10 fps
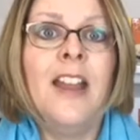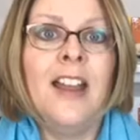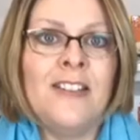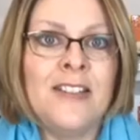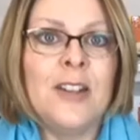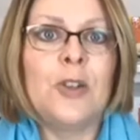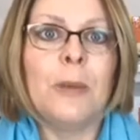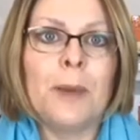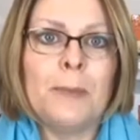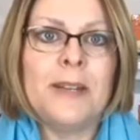And then they
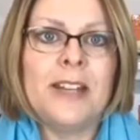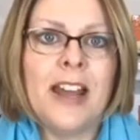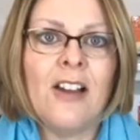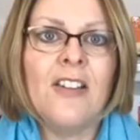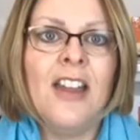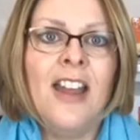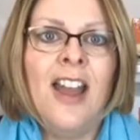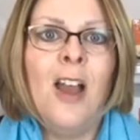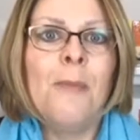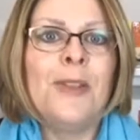jump up and down.
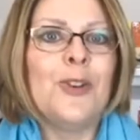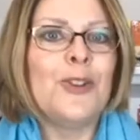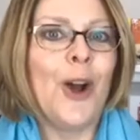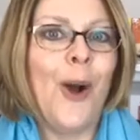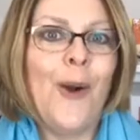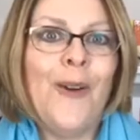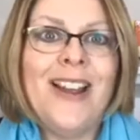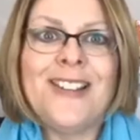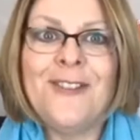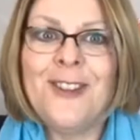But there's
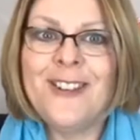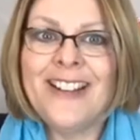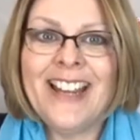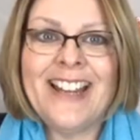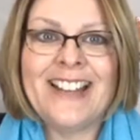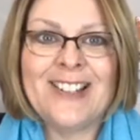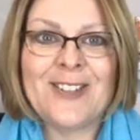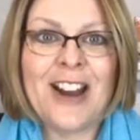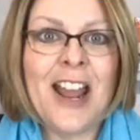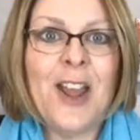always a few kids,
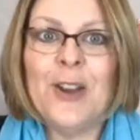right,